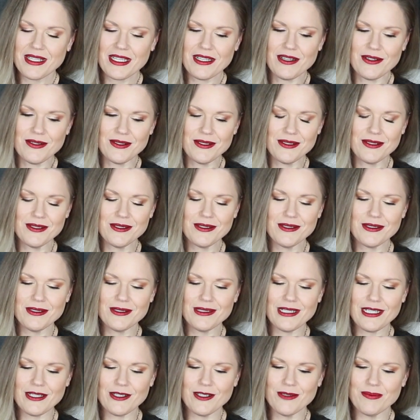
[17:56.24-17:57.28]
Oh,
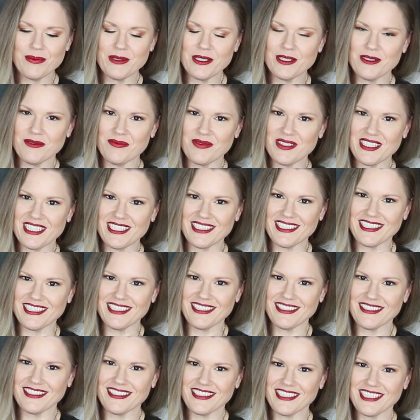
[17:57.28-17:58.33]
I hope you don't block
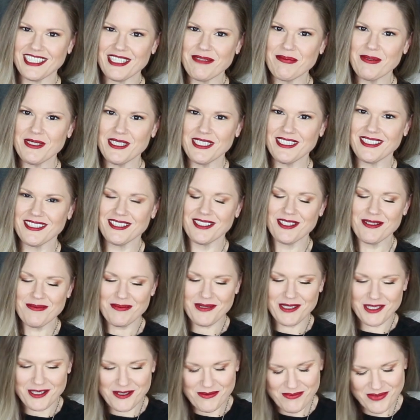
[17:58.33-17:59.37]
it. Kathy, I hope
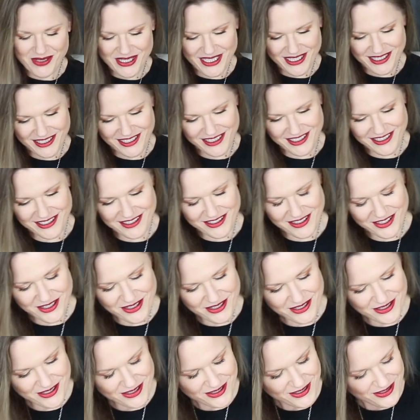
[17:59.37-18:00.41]
you don't block it.
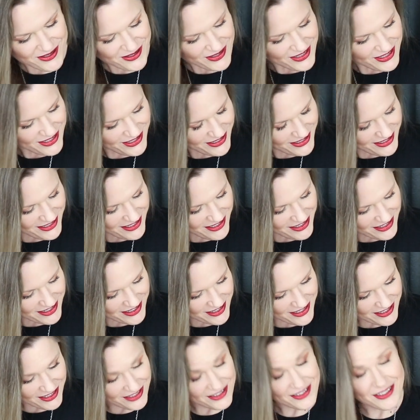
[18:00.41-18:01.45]
Oh, goodness.
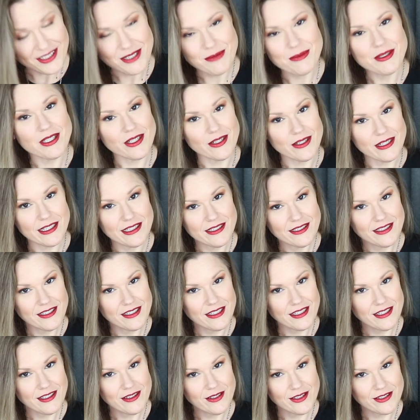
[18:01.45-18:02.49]
Because, I'm sorry,
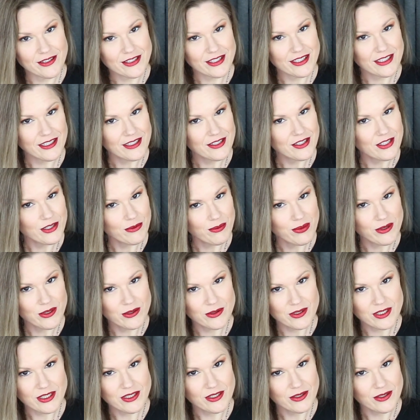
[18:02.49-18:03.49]
honey, Earth signs, you're prone to